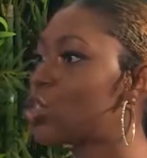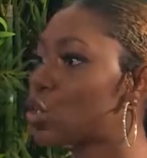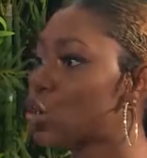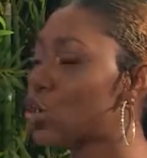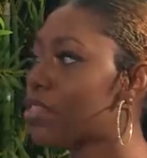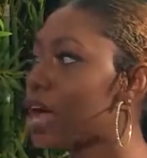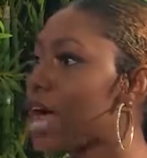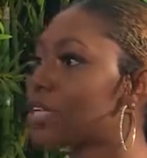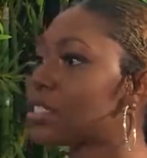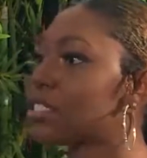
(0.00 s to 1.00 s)
So
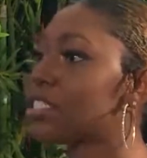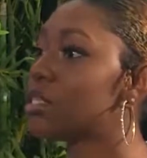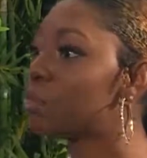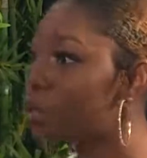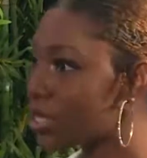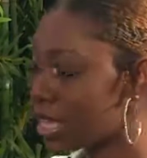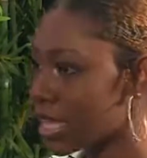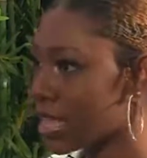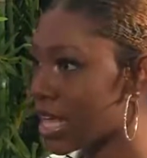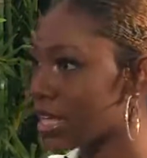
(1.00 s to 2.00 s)
that the
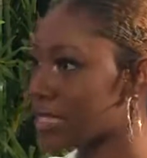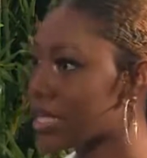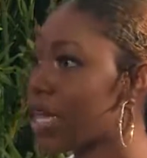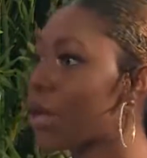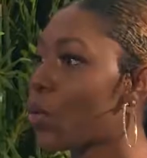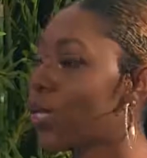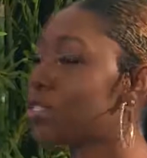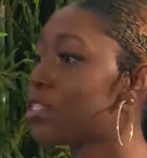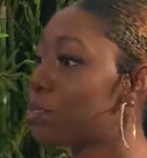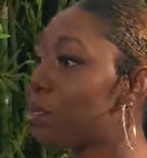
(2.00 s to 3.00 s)
supporting things
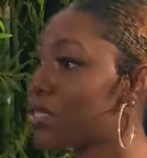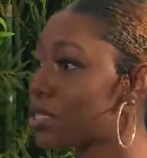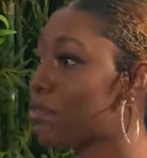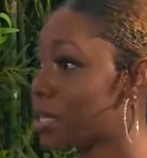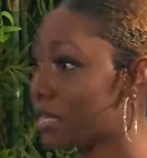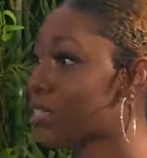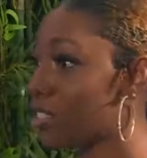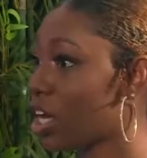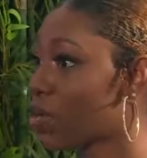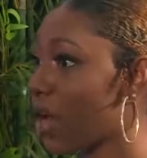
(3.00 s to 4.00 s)
will support something
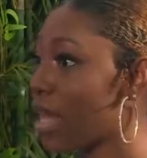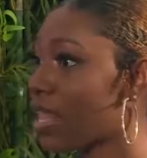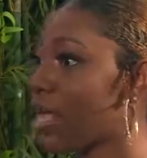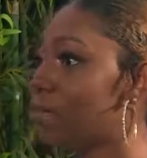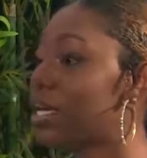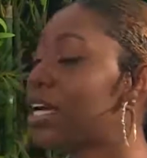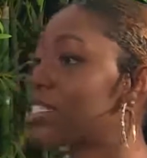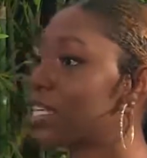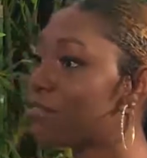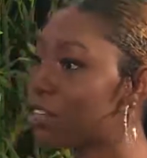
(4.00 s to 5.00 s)
that's done well.
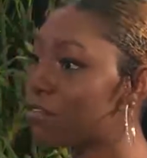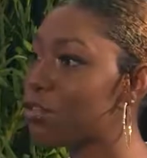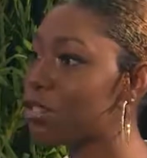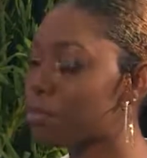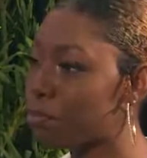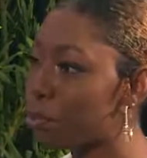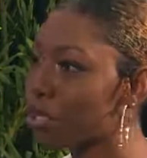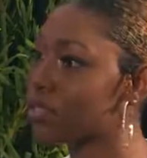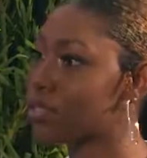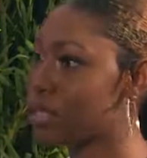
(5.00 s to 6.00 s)
Because even if you
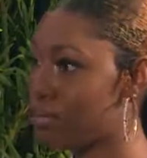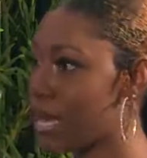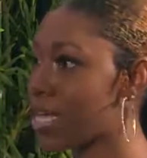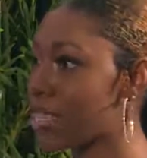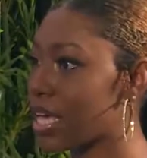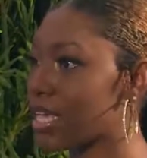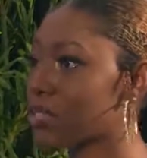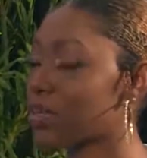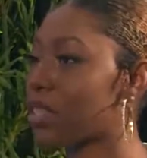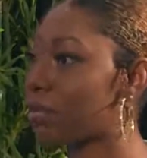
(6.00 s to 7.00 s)
support the big
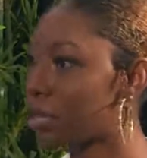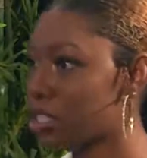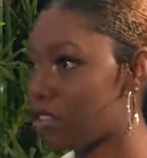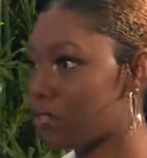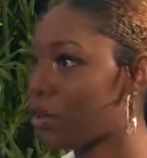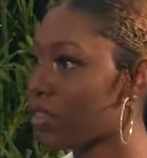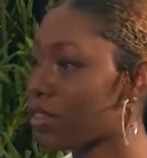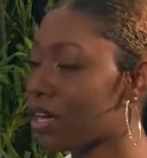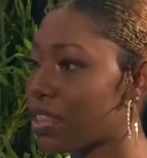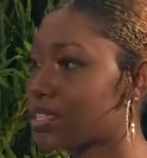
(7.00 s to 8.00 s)
things with a bunch of
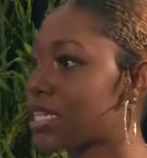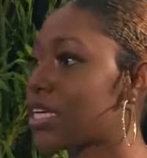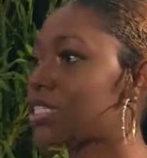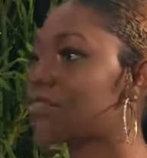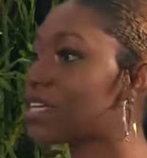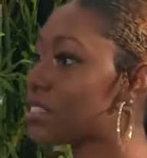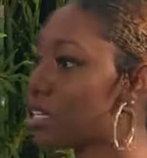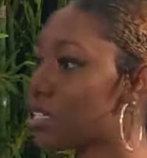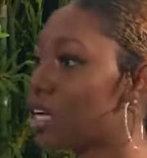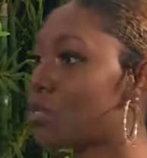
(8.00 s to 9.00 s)
other skills, if that's
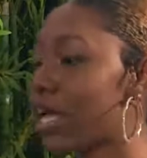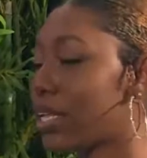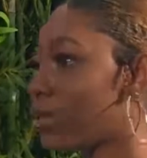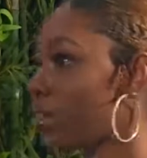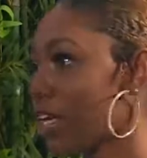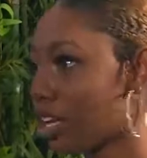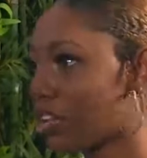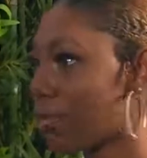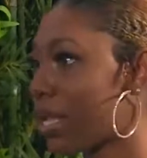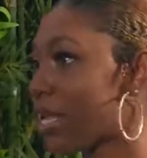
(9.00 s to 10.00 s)
not done well, the whole thing could
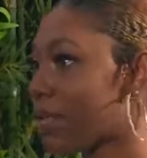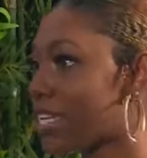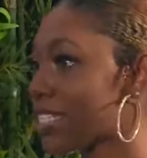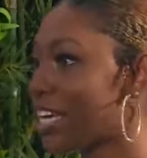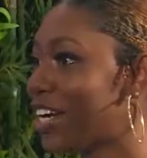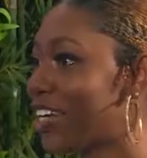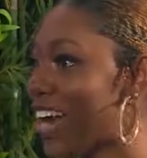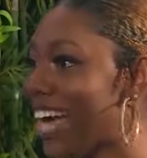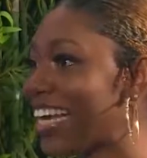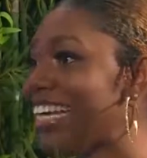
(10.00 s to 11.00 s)
crumble anyways,
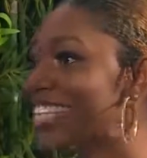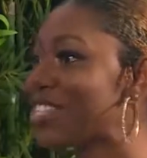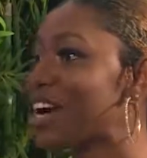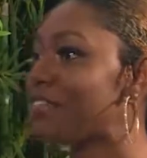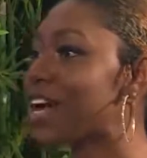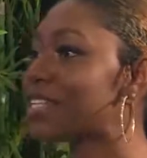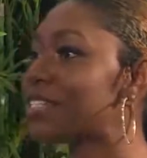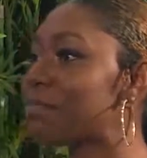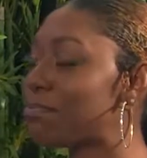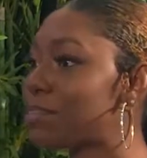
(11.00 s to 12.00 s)
right? So I've had
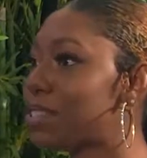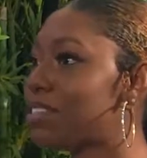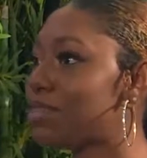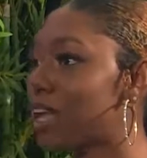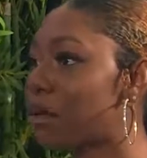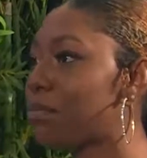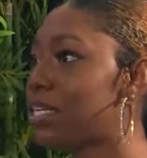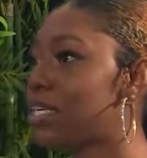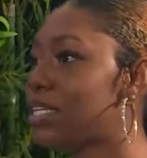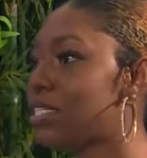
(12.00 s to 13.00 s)
to develop
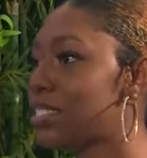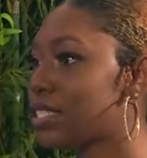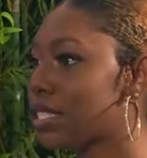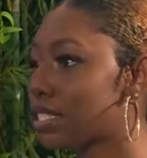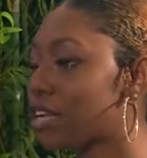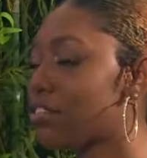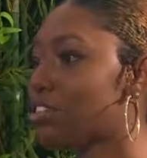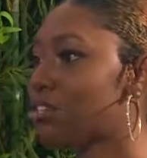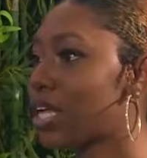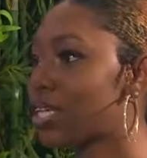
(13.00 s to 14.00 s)
the
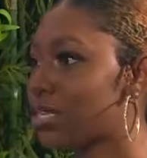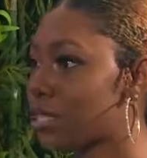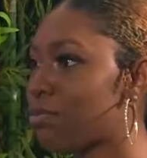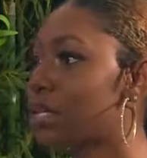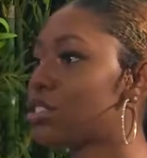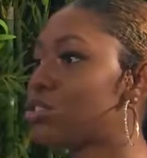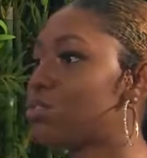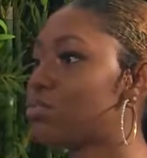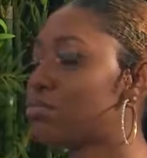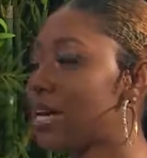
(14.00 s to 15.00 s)
self-control and the discipline
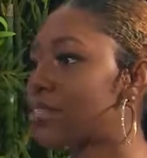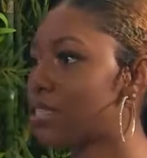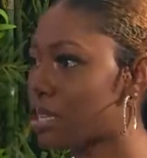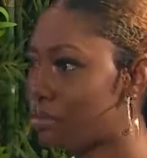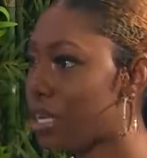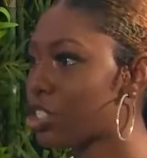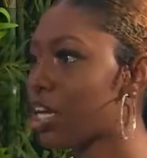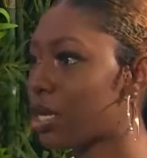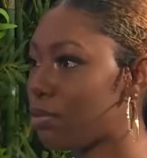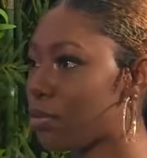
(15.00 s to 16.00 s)
to master the major
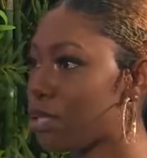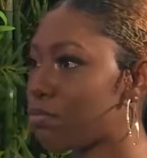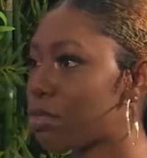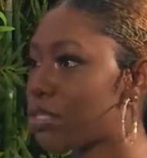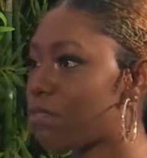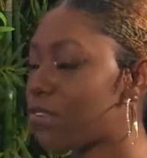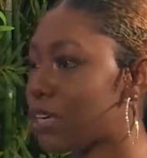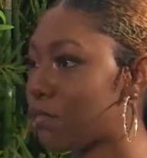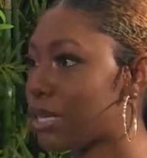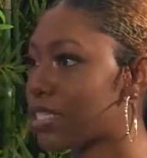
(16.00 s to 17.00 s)
and the most important
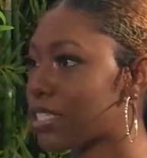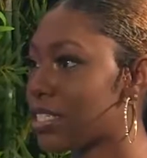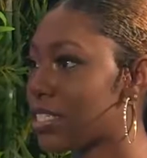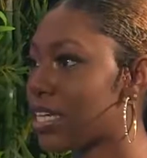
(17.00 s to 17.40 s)
fundamentals.